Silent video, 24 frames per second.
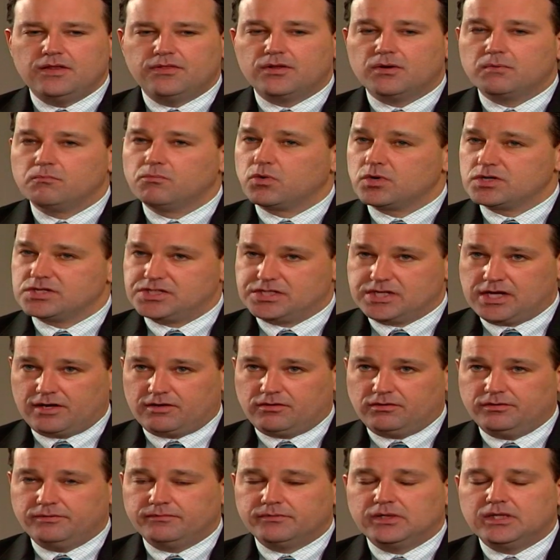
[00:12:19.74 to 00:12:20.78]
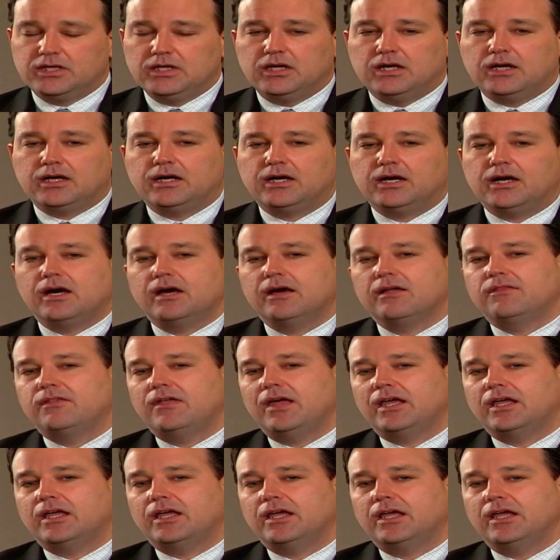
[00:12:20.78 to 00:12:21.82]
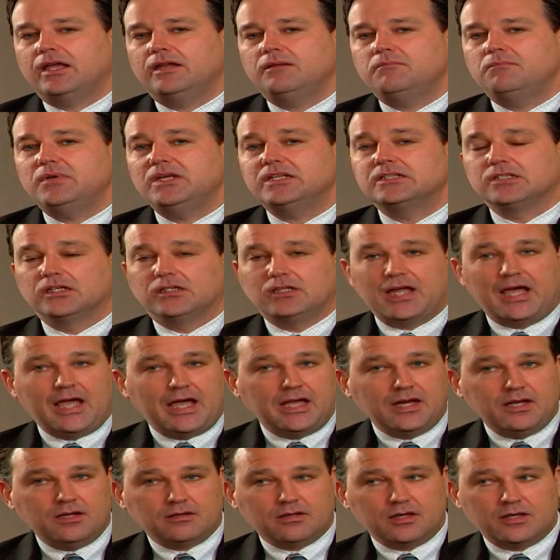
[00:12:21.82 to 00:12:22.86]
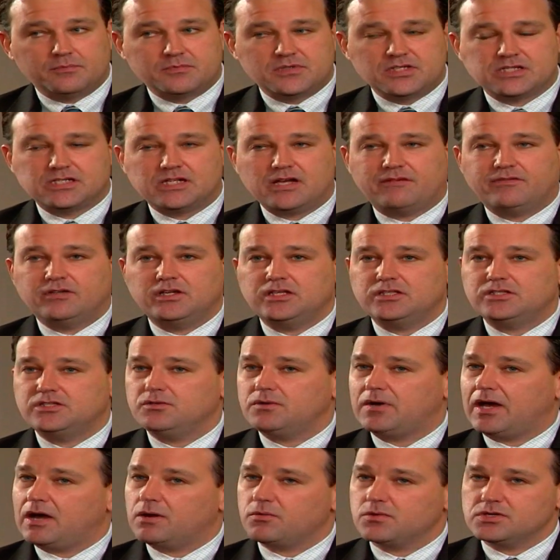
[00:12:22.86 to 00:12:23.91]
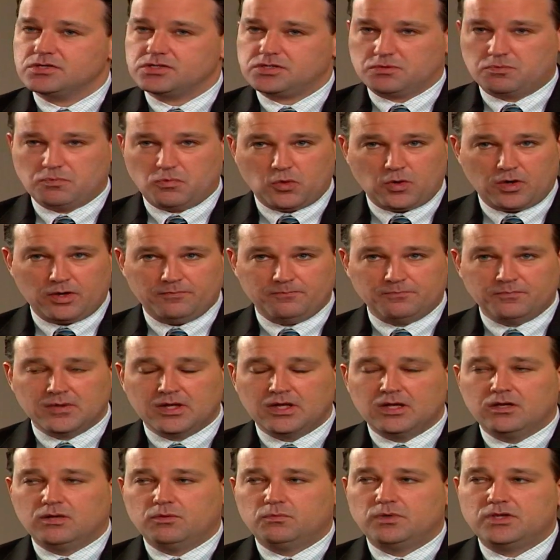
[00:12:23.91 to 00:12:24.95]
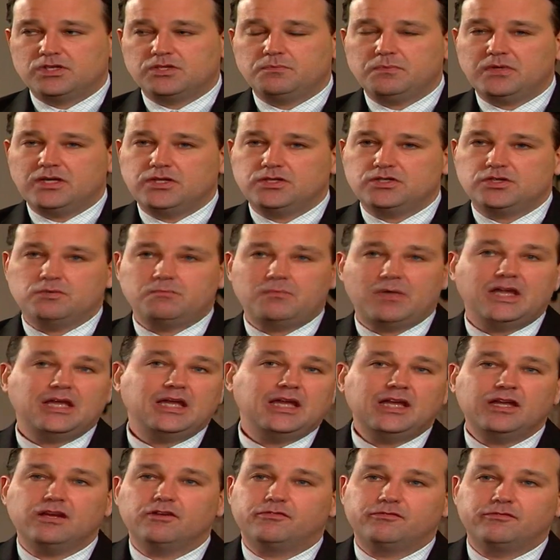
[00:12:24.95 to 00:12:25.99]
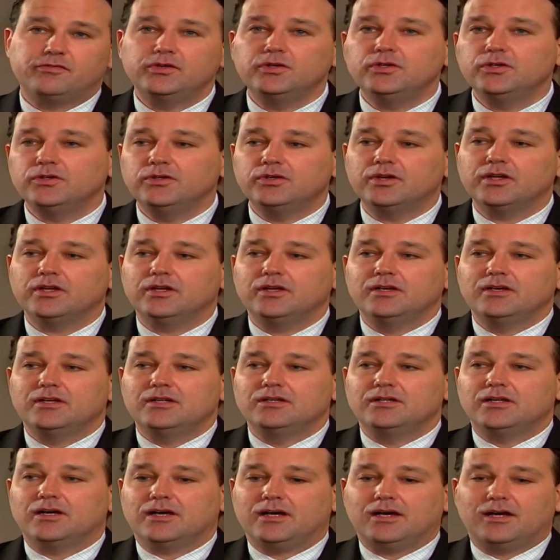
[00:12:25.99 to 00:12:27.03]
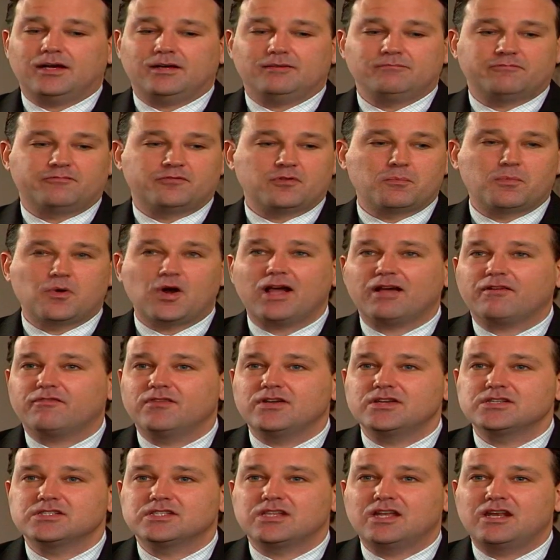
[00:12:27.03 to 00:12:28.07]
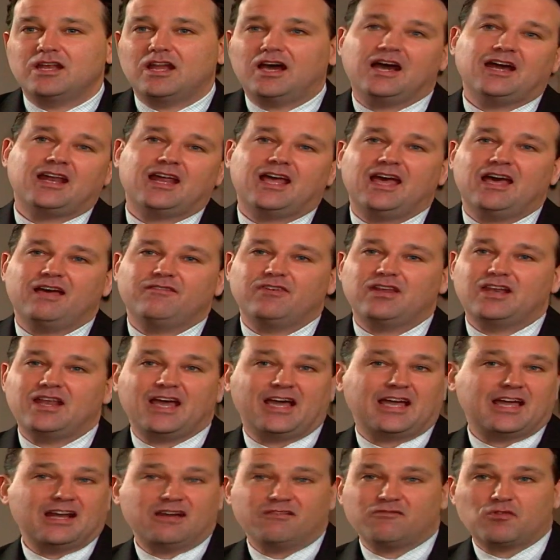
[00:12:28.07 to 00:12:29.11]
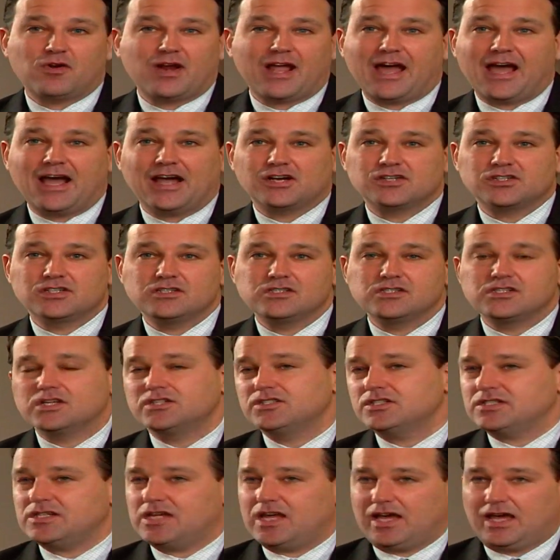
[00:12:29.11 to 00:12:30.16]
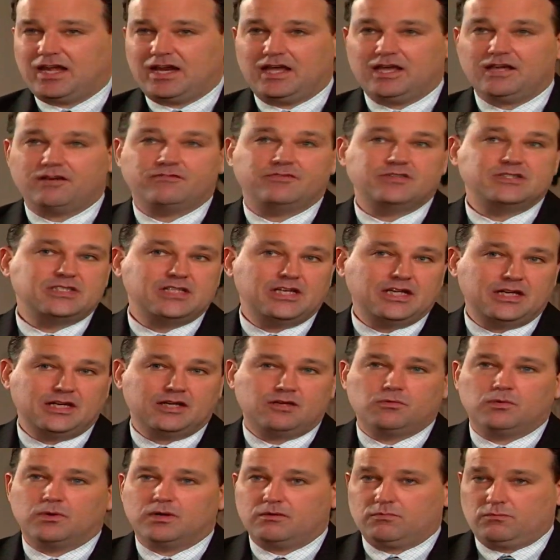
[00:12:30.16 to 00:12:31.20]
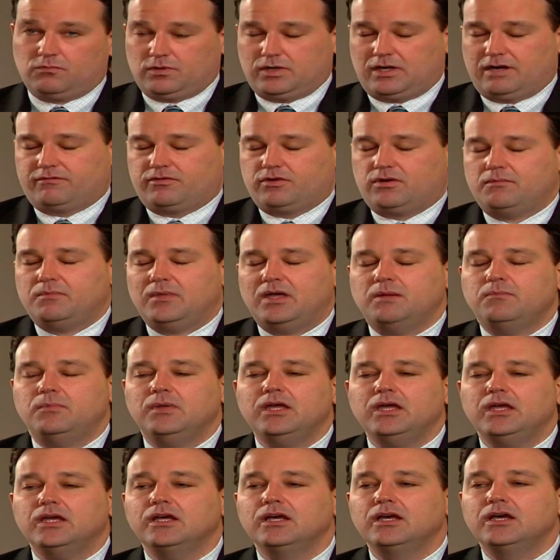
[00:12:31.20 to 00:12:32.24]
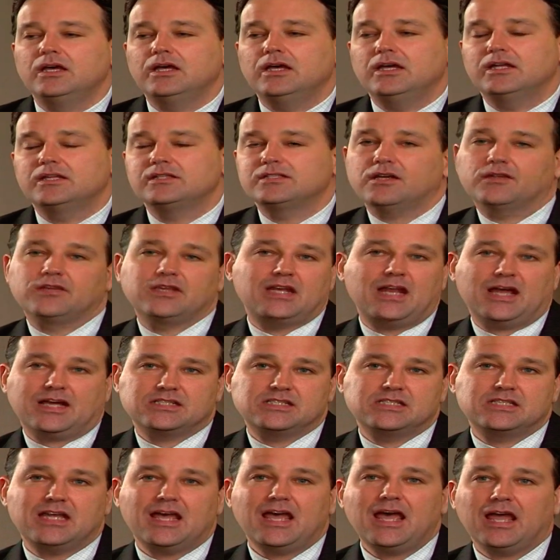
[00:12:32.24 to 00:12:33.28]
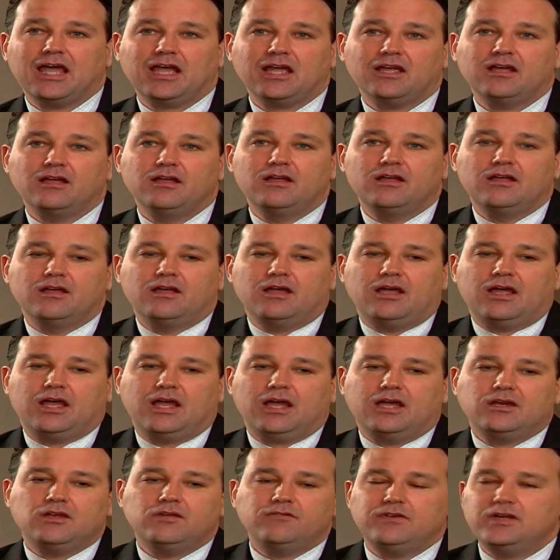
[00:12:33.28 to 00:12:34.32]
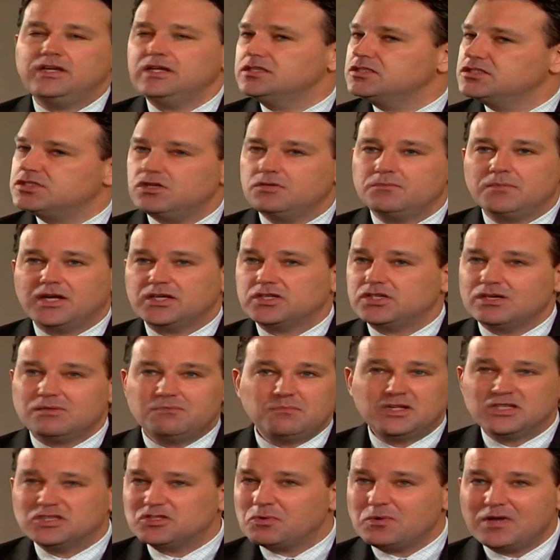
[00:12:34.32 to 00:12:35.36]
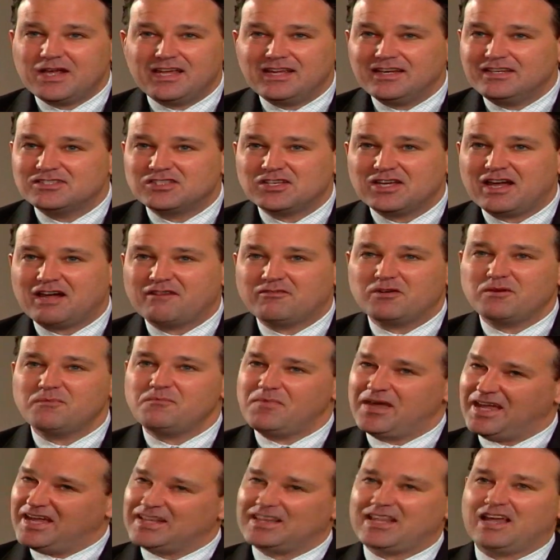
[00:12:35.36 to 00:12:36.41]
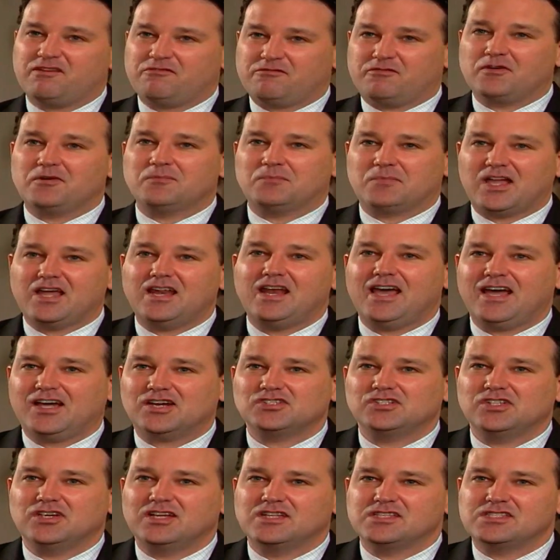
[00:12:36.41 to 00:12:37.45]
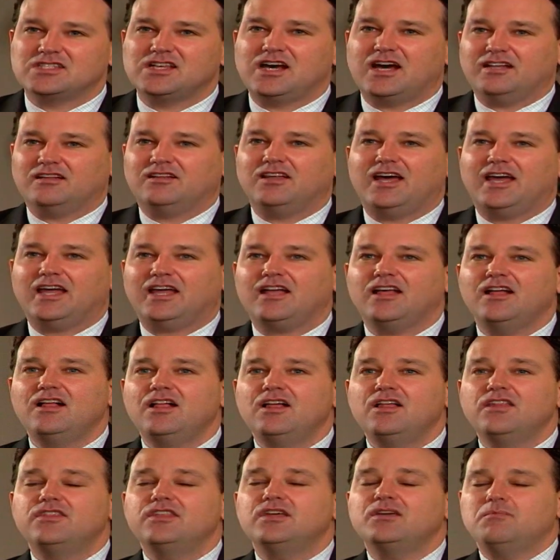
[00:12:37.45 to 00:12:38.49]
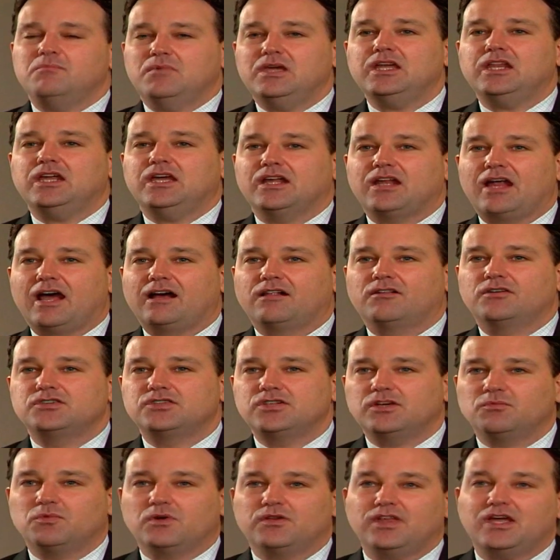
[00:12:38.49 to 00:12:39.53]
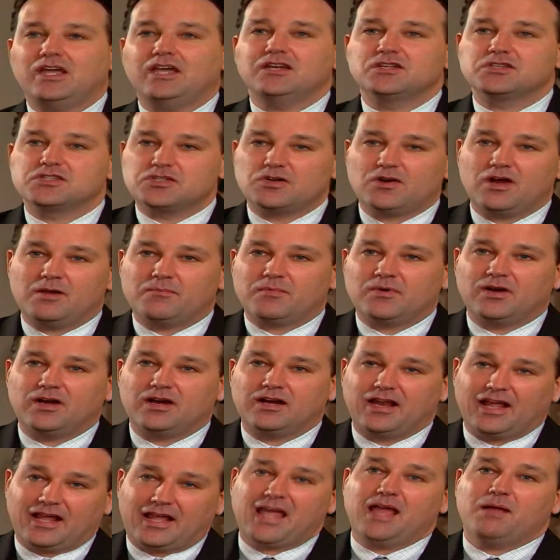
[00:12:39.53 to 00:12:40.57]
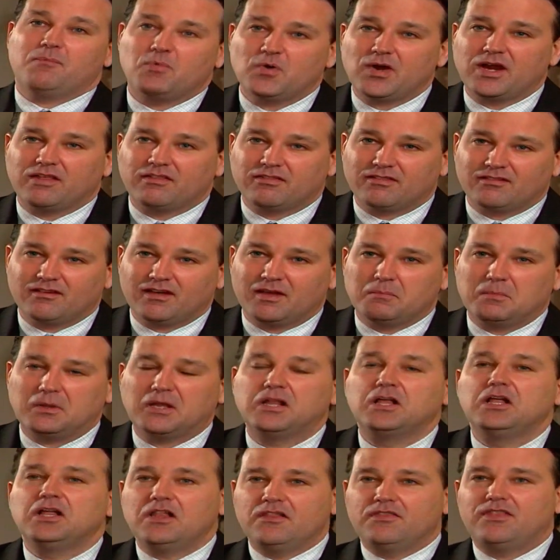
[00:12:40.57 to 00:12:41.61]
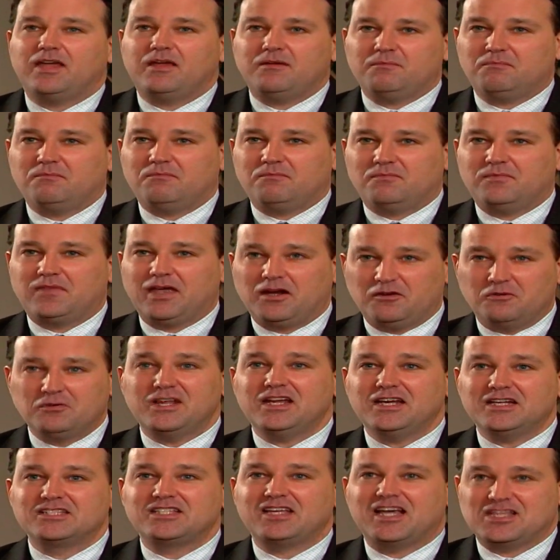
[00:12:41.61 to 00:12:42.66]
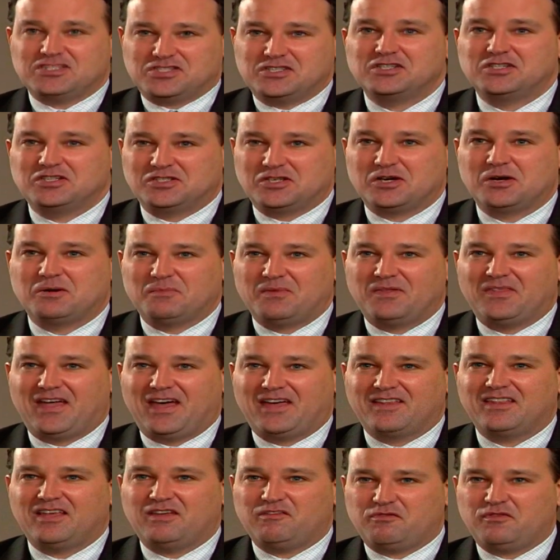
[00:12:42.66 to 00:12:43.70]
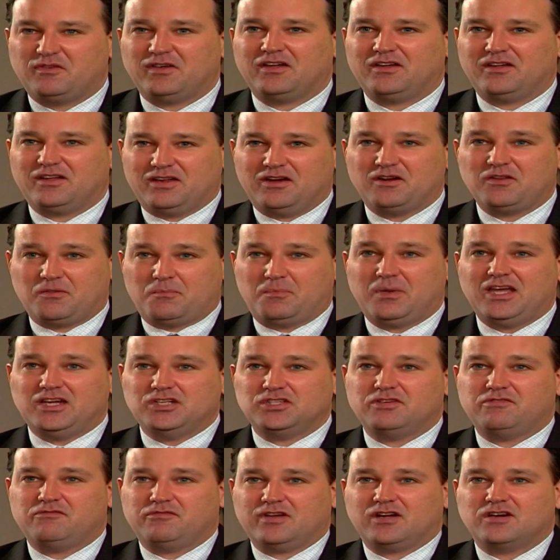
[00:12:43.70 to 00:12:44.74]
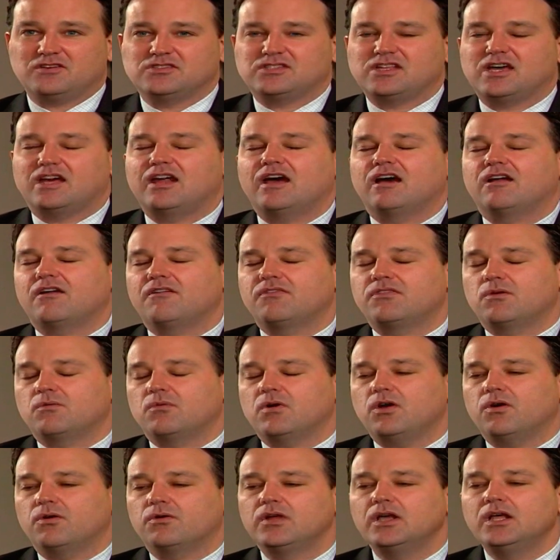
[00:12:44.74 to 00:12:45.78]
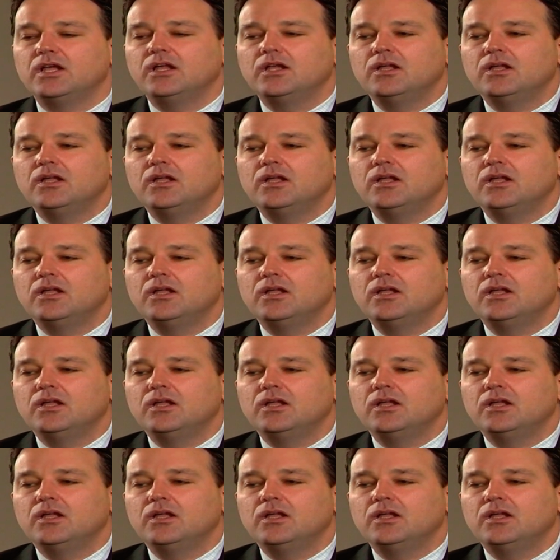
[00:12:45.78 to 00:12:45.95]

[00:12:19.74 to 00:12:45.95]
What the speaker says: They're more subtle. They can be delayed up to 72 hours or more, which means you may eat a food for breakfast and not have a negative reaction, such as a headache, fatigue, whatever it may be, until the next day. And you've eaten too much in between to ever make that firm connection. It's not like the immediate allergy where they eat a strawberry and they can't breathe. I mean, they don't need a test to determine that. The patient figures that out on their own.